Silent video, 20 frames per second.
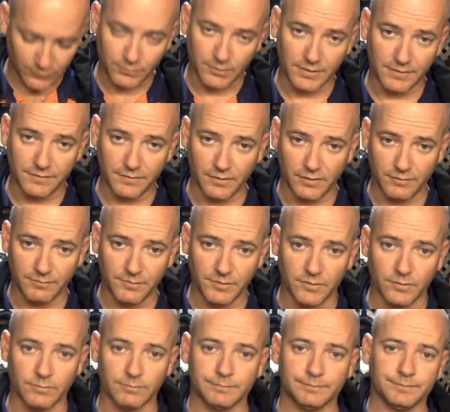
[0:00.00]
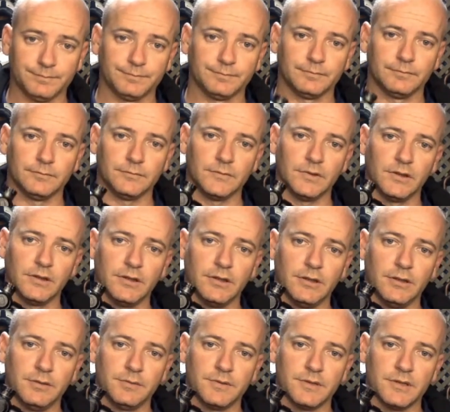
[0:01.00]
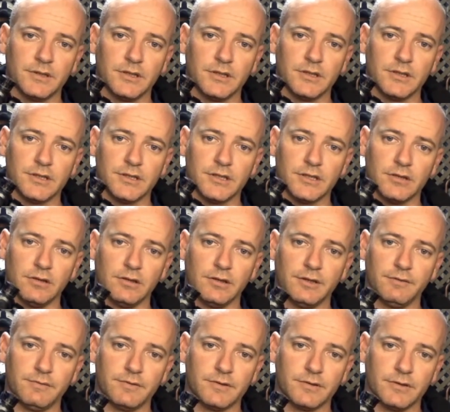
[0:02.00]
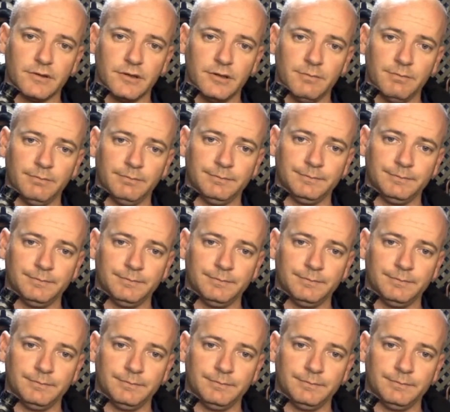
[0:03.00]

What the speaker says: 25mm. Okay, so you can see the levers on them.